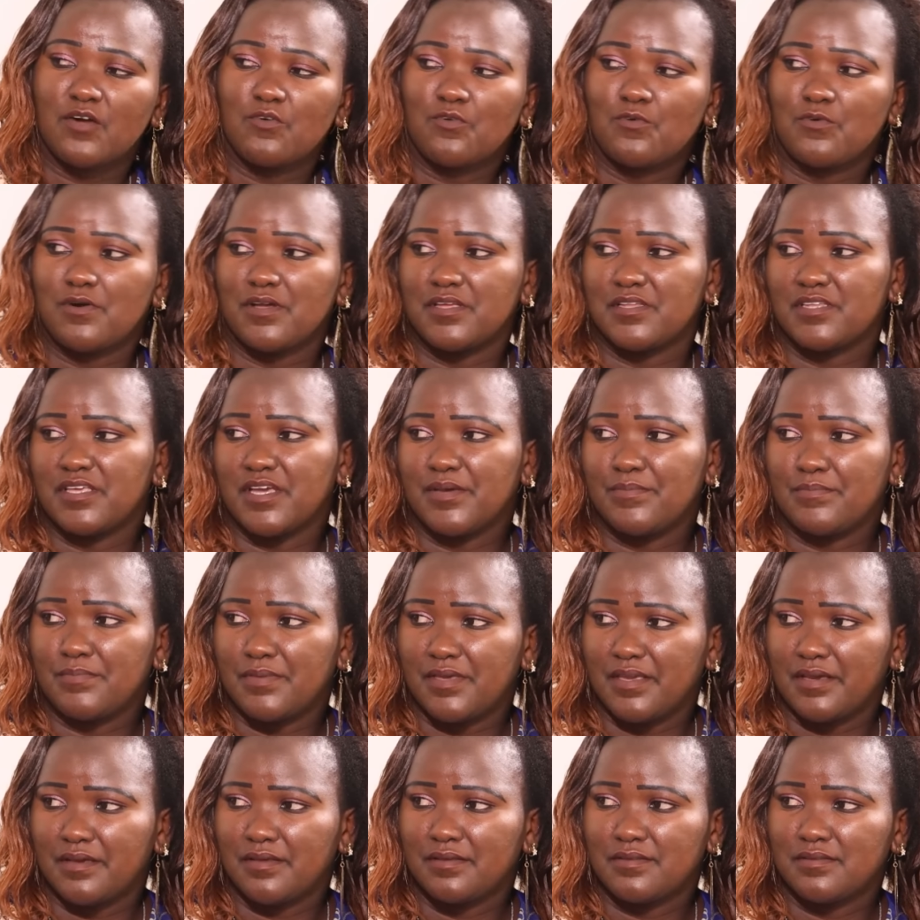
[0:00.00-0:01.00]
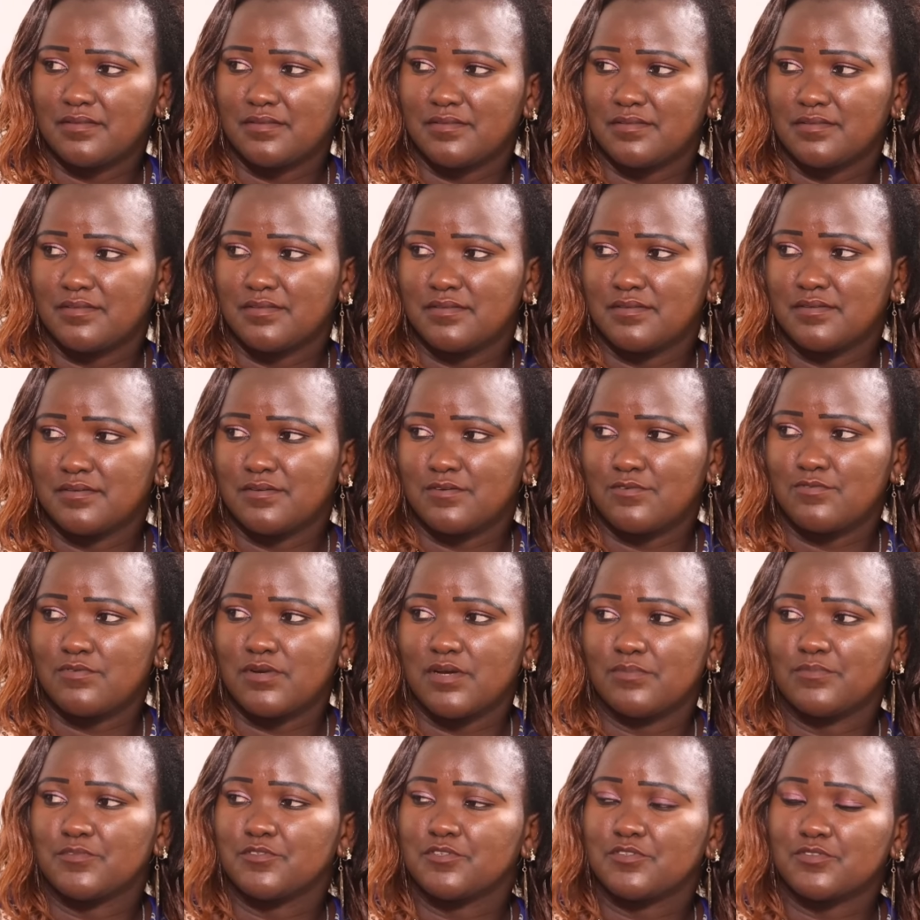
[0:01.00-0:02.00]
hakuniambia
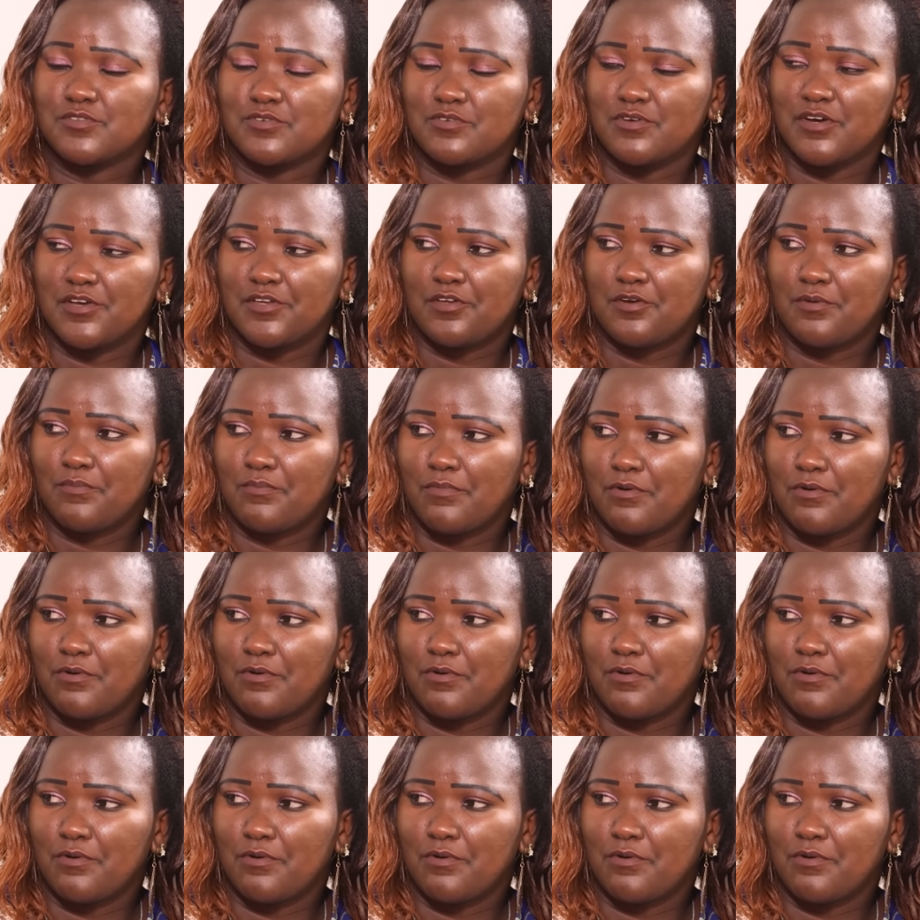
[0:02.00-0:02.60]
kuna mtoto kwa hiyo